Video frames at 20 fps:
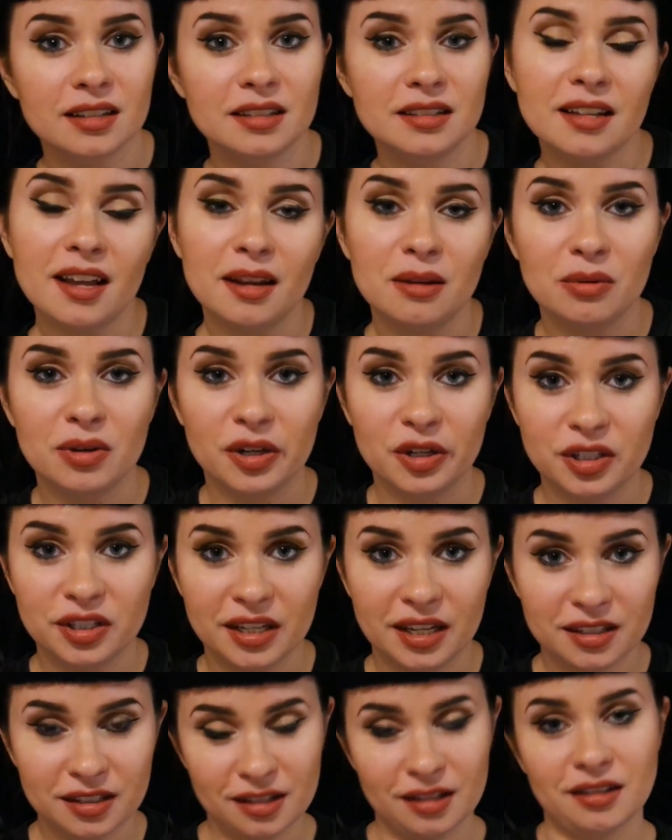
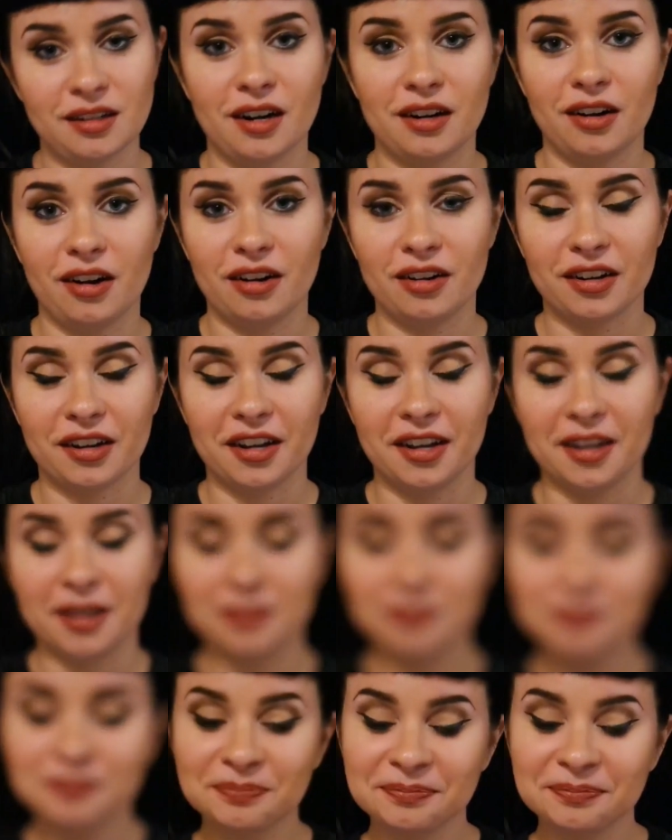Nightwish and Sonata Arctica.